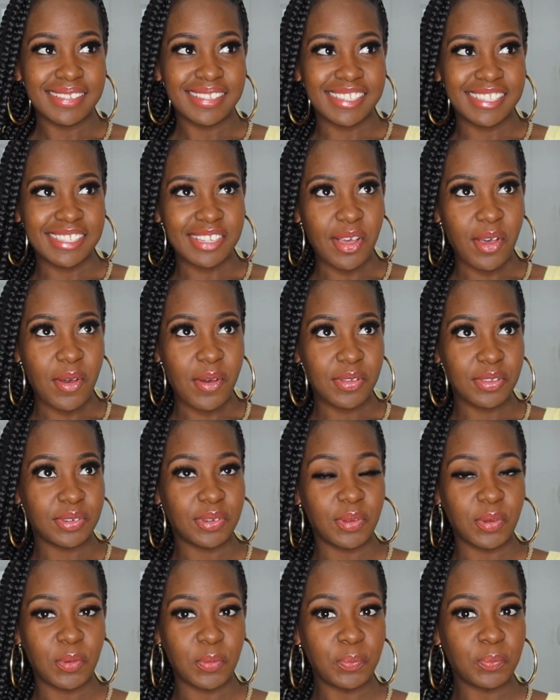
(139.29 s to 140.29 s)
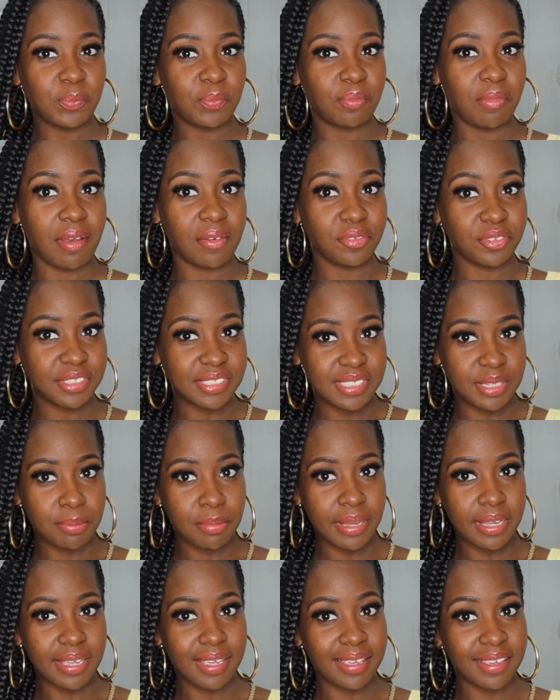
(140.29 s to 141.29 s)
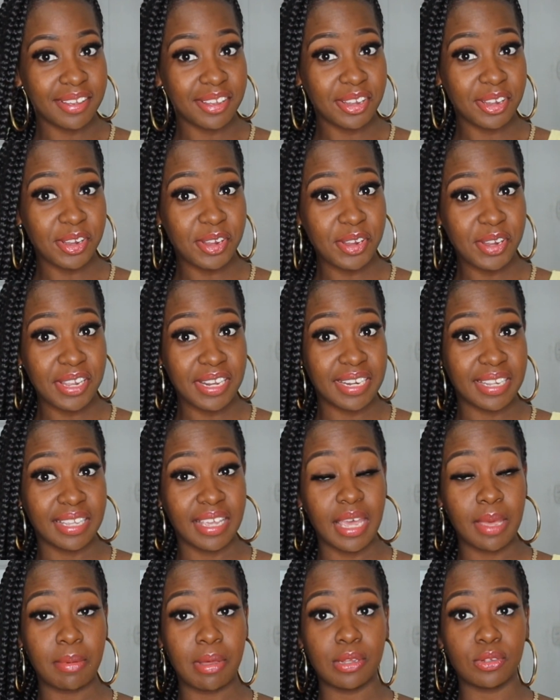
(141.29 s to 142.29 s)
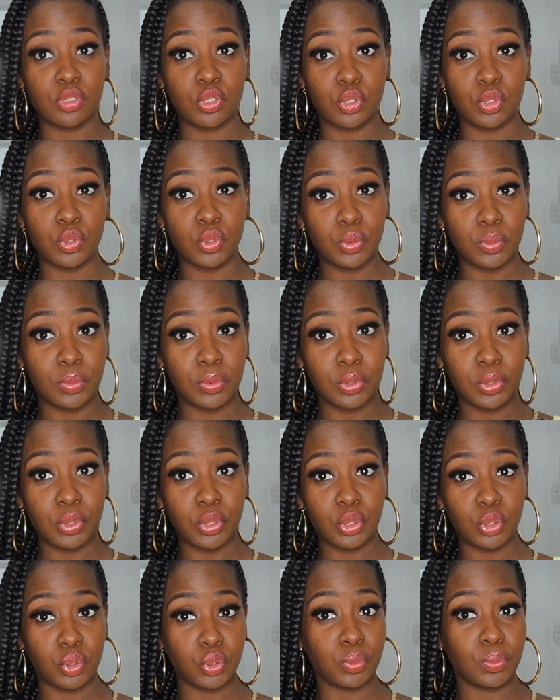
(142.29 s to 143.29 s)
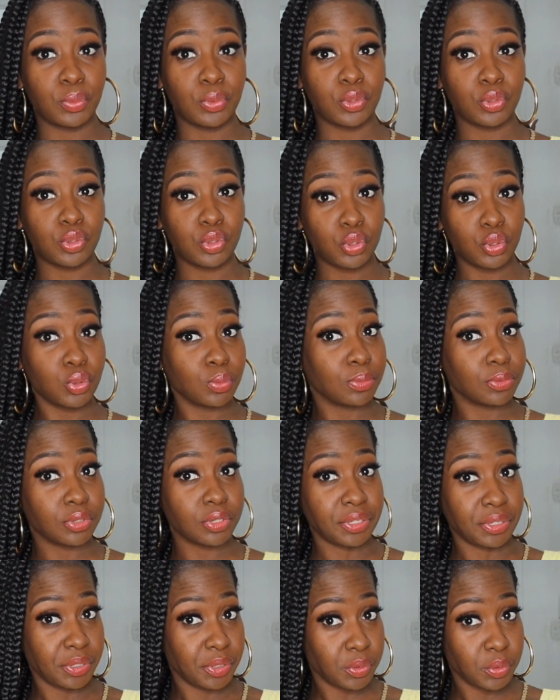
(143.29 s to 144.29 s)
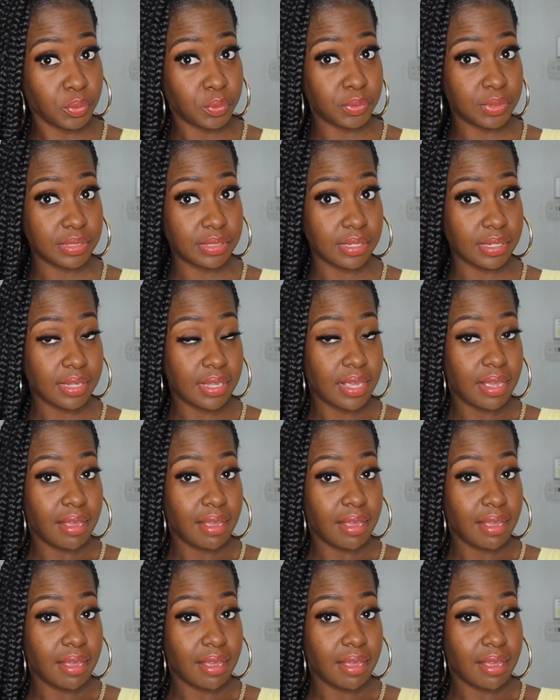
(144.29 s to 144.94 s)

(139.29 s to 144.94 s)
So, you know, my friend did my hair and it came out super, super, super cute.